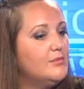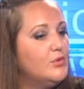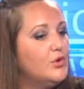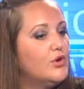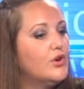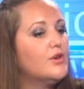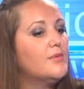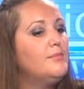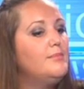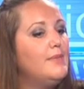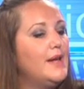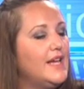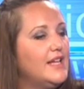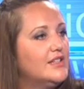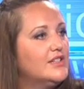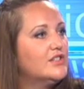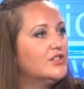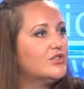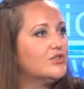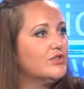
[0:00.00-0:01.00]
in a more
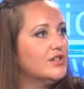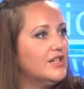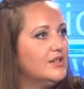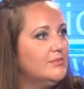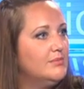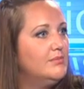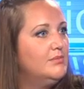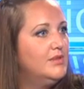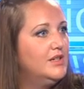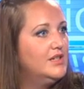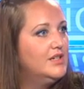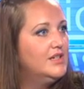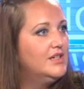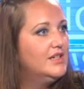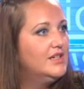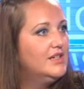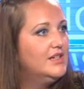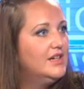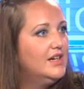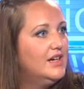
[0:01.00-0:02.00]
mainstream
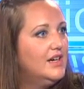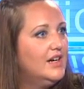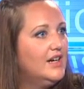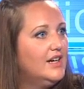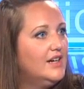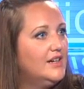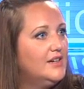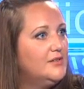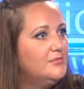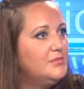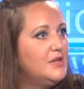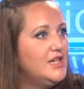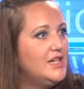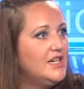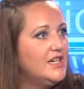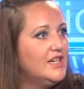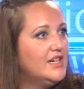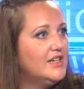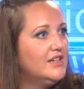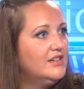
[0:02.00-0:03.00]
uh,
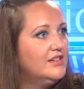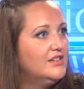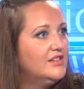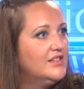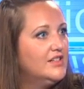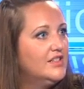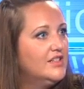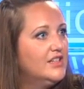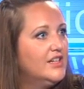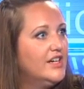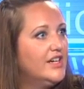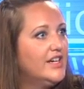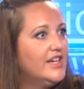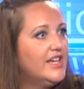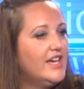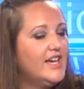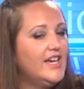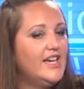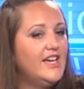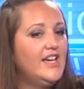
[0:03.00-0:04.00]
media,
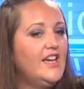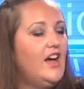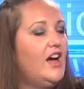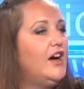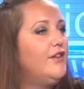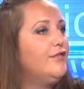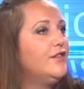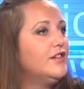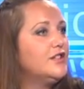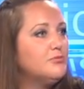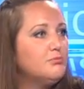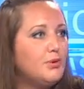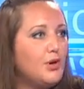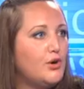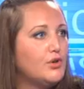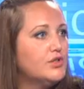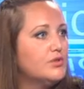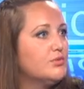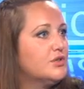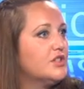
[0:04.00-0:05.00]
like a Huffington
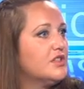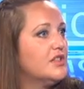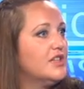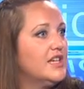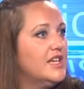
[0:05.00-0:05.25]
Post, which